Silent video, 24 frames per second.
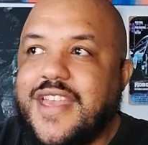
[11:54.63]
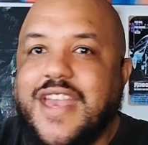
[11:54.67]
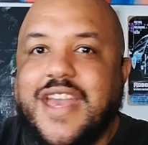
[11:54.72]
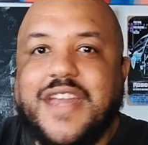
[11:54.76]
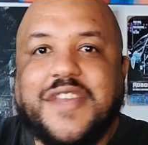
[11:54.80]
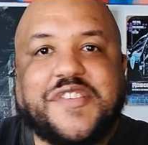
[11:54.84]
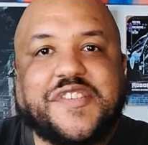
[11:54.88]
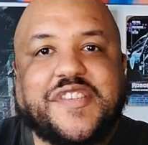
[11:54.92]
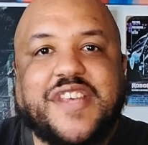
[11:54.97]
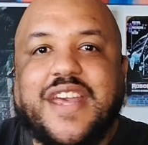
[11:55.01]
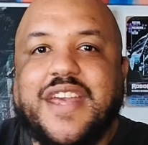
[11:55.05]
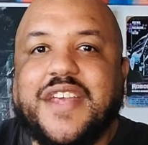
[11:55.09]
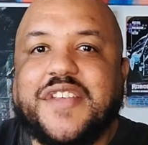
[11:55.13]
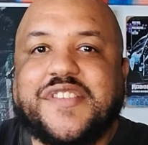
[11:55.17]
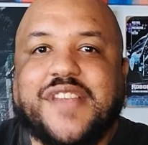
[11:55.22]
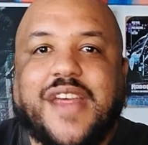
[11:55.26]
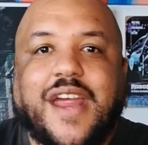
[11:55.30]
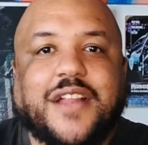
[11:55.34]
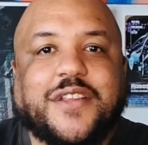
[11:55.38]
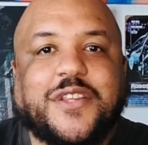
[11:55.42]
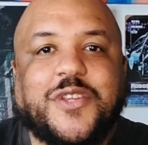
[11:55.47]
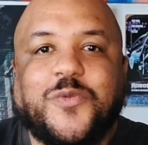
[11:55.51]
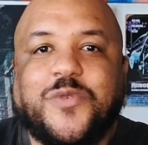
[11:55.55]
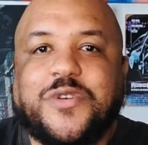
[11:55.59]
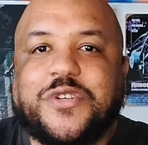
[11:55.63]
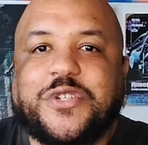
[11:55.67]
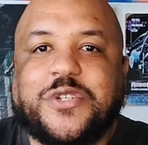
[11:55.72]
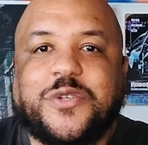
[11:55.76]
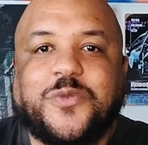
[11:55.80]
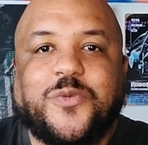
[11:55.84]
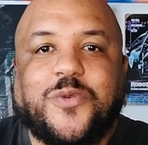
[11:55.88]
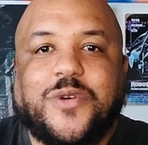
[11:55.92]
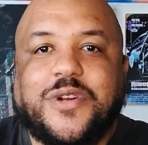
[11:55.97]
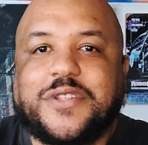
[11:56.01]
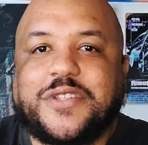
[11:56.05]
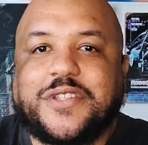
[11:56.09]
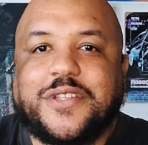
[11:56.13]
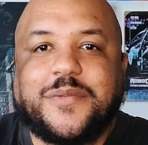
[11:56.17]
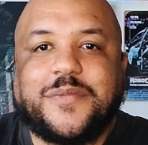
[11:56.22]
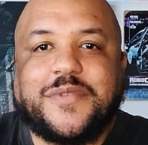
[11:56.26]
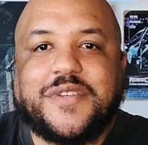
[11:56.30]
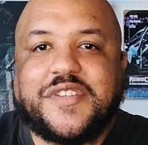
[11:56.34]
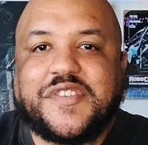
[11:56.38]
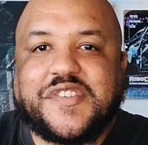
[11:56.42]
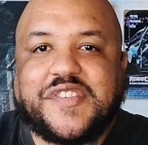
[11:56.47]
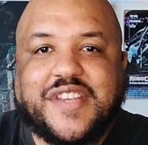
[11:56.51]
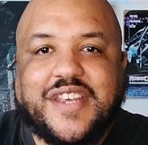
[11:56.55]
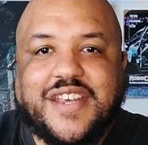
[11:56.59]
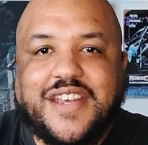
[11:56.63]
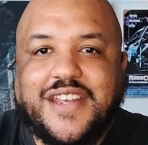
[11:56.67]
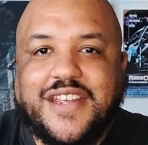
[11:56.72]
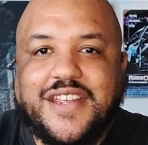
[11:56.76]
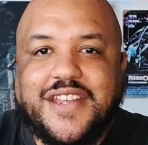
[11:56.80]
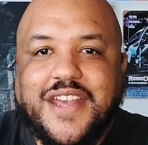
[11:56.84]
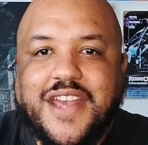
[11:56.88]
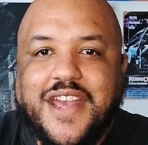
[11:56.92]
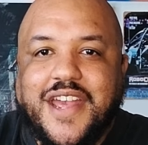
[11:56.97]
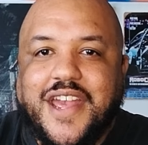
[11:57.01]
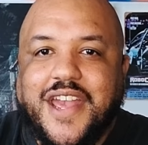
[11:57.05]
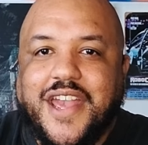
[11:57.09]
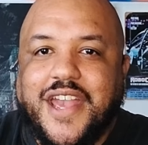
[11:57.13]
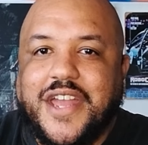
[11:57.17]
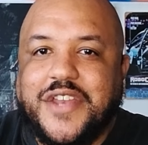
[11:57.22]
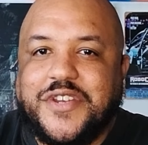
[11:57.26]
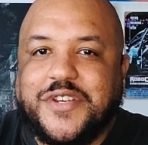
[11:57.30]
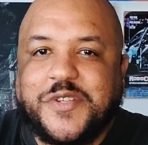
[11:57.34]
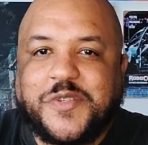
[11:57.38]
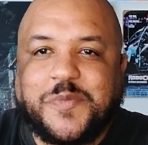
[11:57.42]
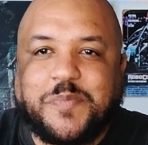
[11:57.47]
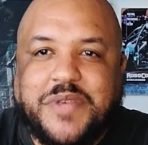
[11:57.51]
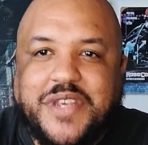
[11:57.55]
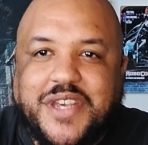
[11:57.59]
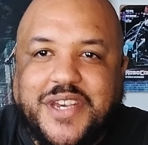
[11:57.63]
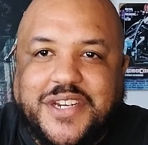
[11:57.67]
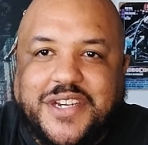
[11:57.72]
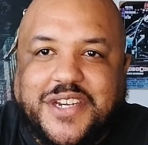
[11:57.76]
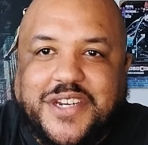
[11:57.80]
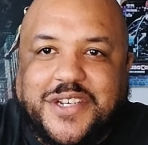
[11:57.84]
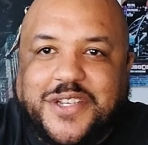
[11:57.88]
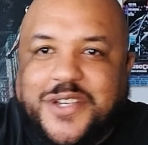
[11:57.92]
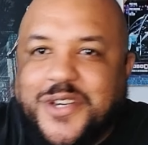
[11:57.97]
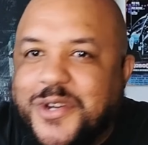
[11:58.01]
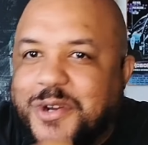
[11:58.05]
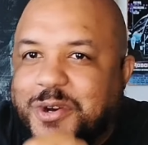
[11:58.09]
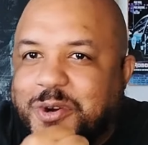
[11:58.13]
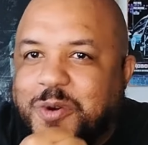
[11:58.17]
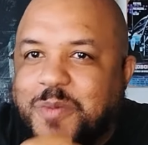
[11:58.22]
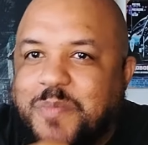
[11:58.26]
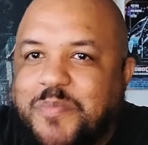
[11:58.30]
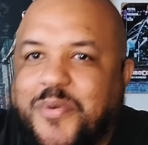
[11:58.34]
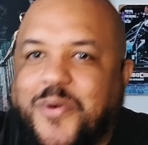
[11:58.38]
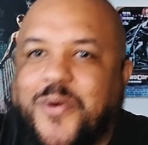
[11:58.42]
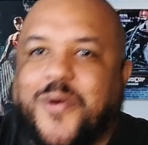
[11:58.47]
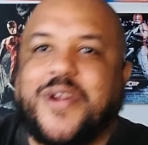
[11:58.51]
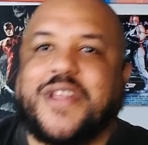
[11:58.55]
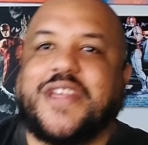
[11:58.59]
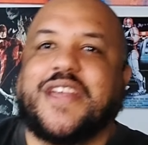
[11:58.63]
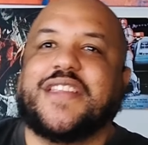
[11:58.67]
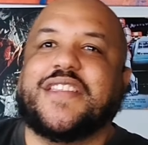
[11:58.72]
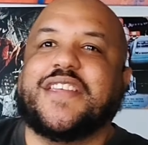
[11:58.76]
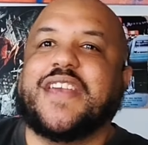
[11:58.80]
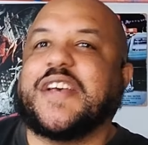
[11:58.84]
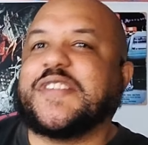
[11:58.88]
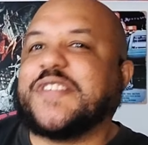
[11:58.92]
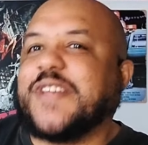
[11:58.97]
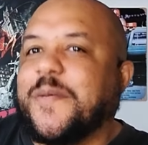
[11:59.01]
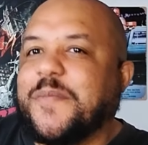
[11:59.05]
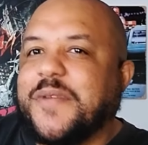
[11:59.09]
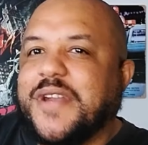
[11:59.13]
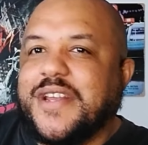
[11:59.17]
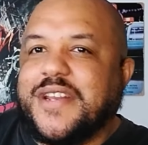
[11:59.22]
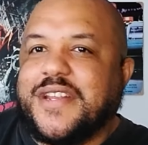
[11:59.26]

and say exactly what you want them to say and just be a good old boy. And yes, I'm